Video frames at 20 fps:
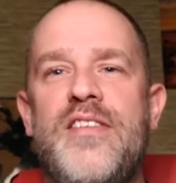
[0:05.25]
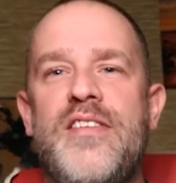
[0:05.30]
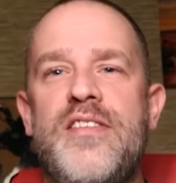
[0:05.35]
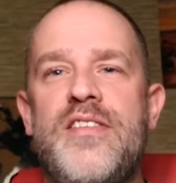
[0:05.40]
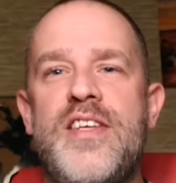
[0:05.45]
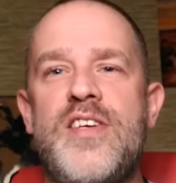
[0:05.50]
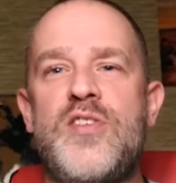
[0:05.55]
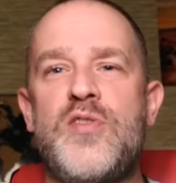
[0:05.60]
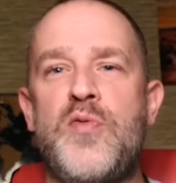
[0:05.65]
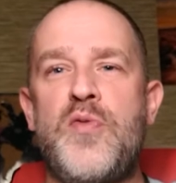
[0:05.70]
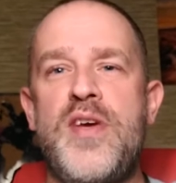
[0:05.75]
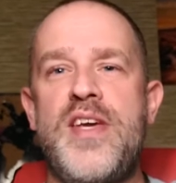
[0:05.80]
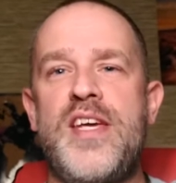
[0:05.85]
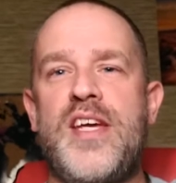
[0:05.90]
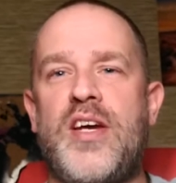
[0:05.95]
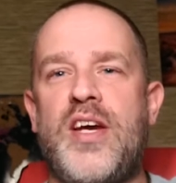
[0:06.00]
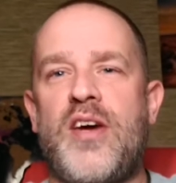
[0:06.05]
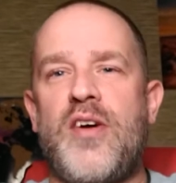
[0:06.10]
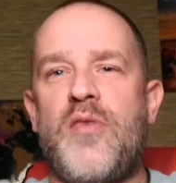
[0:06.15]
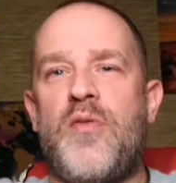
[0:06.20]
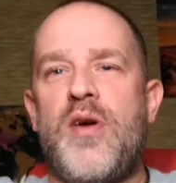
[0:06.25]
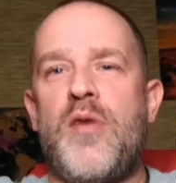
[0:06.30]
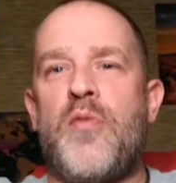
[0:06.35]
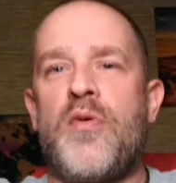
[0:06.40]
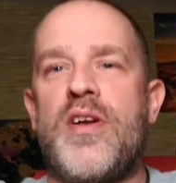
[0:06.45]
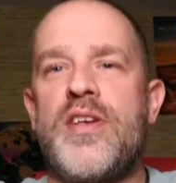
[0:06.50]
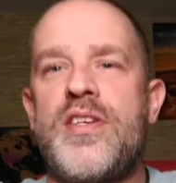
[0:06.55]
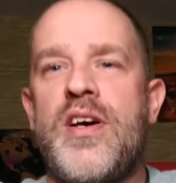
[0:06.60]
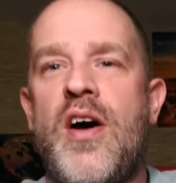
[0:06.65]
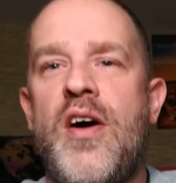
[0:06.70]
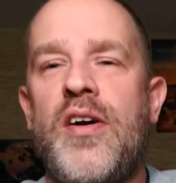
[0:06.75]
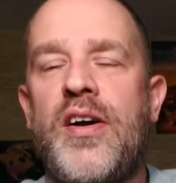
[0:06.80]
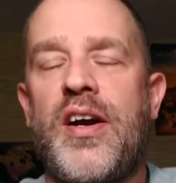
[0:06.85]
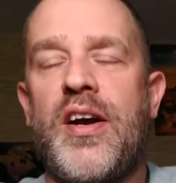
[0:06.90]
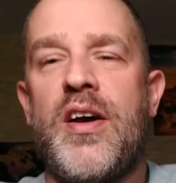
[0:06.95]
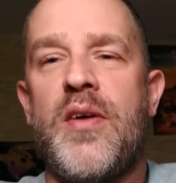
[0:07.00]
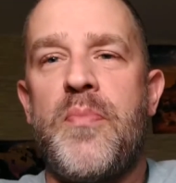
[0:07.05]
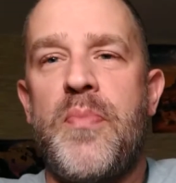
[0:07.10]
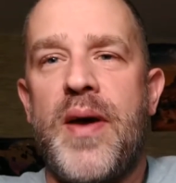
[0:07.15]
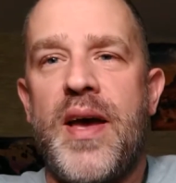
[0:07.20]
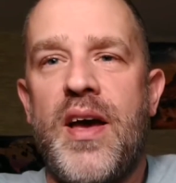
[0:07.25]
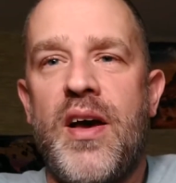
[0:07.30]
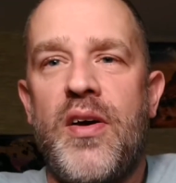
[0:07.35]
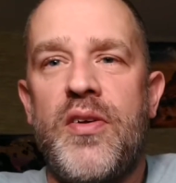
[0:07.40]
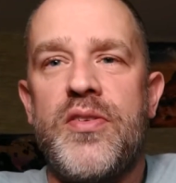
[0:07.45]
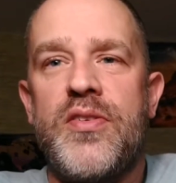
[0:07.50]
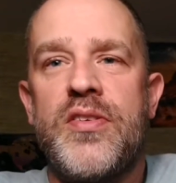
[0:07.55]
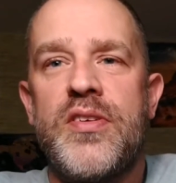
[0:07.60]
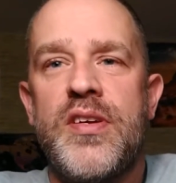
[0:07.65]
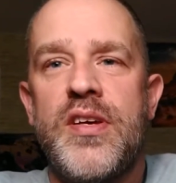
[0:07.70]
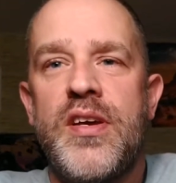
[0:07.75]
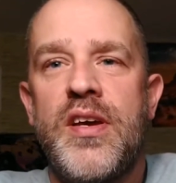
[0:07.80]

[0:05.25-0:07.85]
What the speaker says: This week we want to talk about